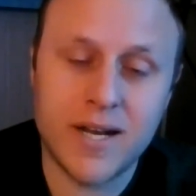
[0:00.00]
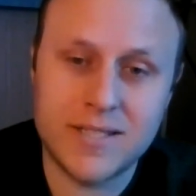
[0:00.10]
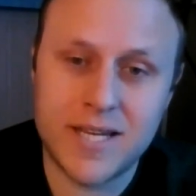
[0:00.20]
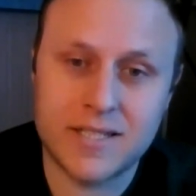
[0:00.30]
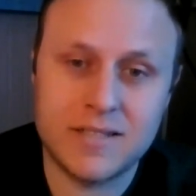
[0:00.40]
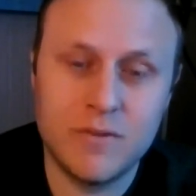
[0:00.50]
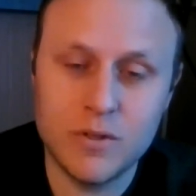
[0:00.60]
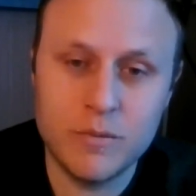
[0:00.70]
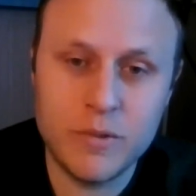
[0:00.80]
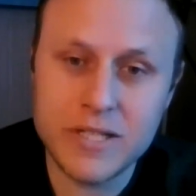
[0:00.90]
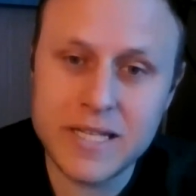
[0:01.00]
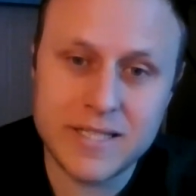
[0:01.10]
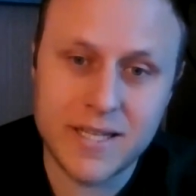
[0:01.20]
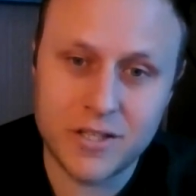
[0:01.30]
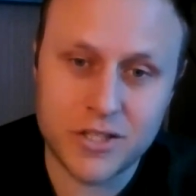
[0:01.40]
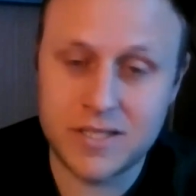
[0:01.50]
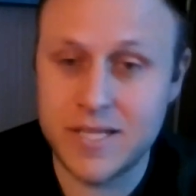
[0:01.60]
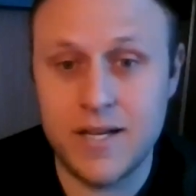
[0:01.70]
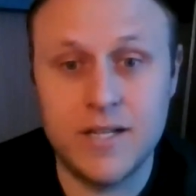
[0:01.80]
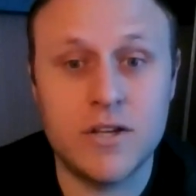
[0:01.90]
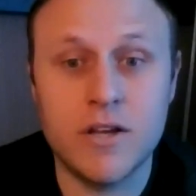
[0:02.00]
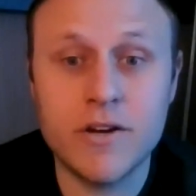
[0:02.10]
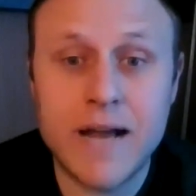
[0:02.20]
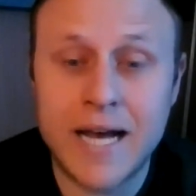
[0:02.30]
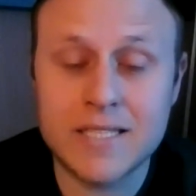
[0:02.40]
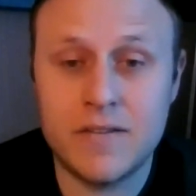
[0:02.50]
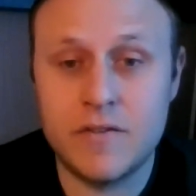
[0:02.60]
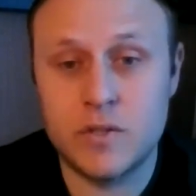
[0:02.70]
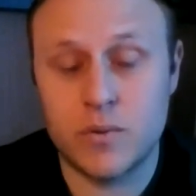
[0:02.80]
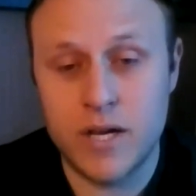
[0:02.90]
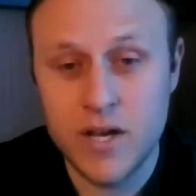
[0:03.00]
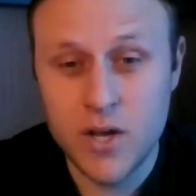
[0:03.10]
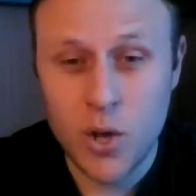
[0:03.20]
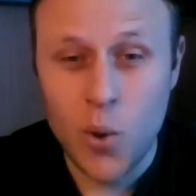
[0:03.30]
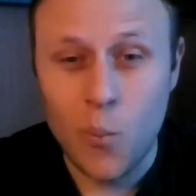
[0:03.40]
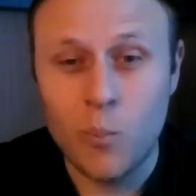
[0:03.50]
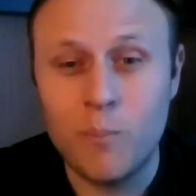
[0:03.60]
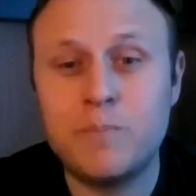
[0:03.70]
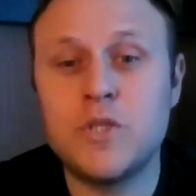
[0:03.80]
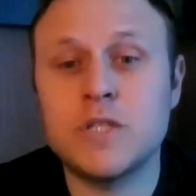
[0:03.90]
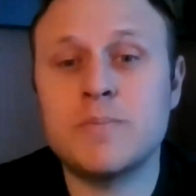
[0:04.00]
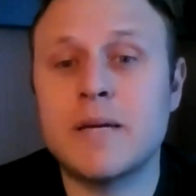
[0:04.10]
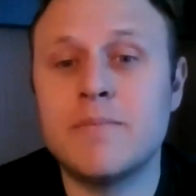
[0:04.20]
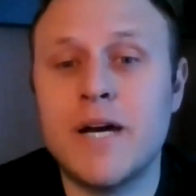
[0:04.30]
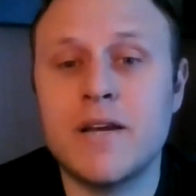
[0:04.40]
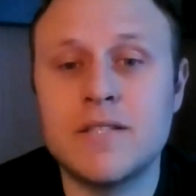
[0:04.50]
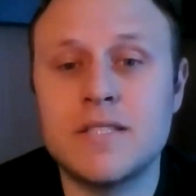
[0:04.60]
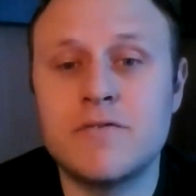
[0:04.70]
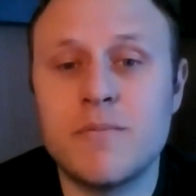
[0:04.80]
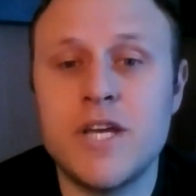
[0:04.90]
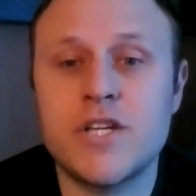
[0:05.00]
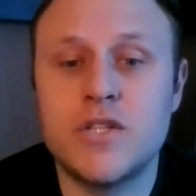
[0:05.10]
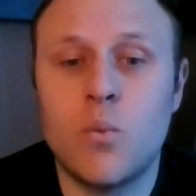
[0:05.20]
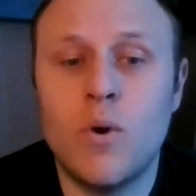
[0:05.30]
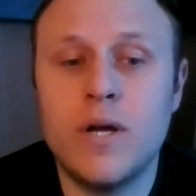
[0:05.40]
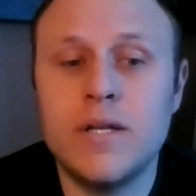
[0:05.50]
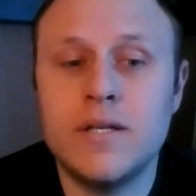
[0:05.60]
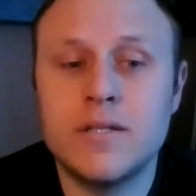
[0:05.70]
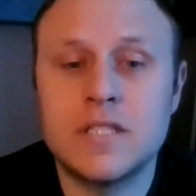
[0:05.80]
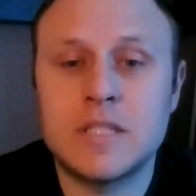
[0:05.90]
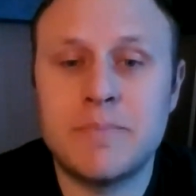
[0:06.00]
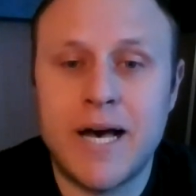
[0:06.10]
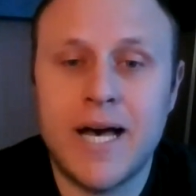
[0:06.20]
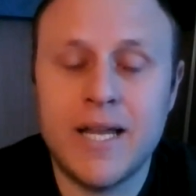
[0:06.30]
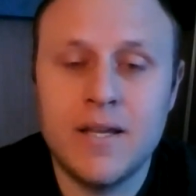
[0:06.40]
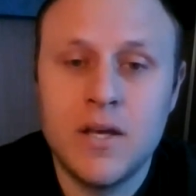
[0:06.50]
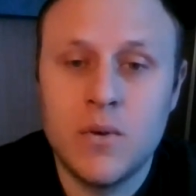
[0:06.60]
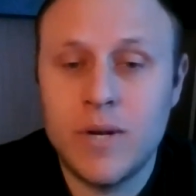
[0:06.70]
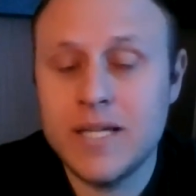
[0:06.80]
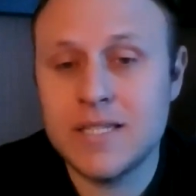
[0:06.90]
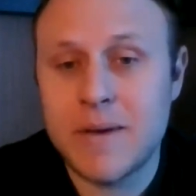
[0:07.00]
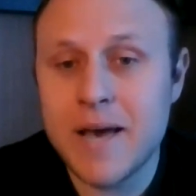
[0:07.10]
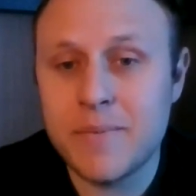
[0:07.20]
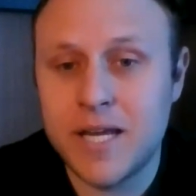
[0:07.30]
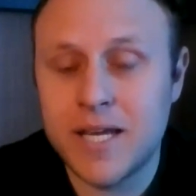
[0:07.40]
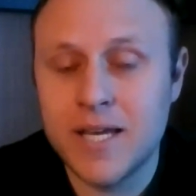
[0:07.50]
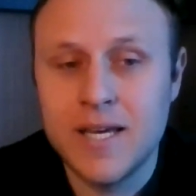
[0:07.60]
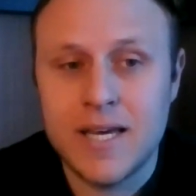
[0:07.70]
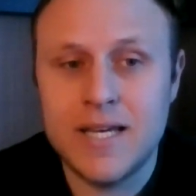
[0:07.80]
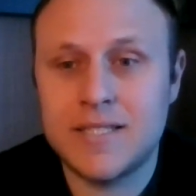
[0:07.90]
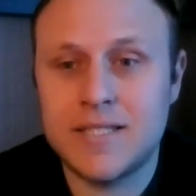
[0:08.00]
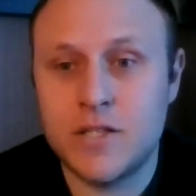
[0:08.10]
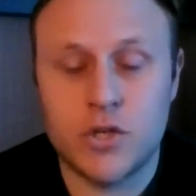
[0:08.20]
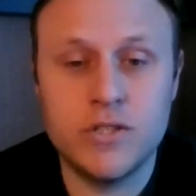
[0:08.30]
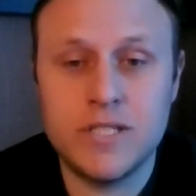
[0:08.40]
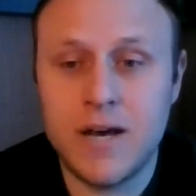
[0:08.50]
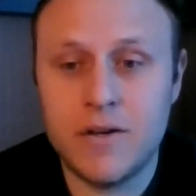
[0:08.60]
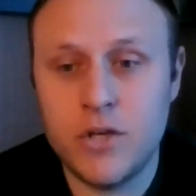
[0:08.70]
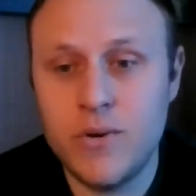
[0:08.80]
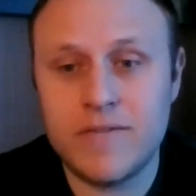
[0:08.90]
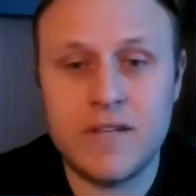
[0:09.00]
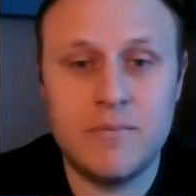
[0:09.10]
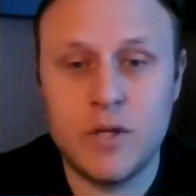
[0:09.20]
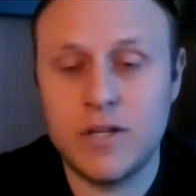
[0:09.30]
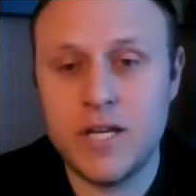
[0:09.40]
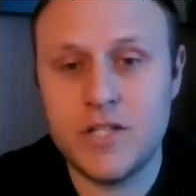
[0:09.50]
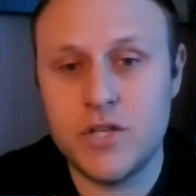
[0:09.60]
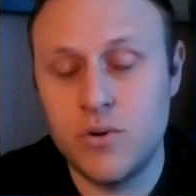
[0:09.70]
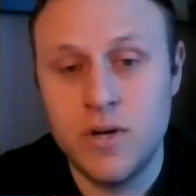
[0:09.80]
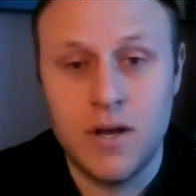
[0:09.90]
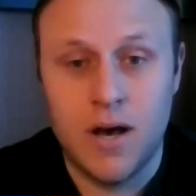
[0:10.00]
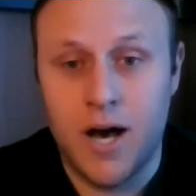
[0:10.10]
context and vulnerability intelligence data. It's all your asset inventory. Just by combining all this information into one spot, what ends up happening is that turns out you have the ability to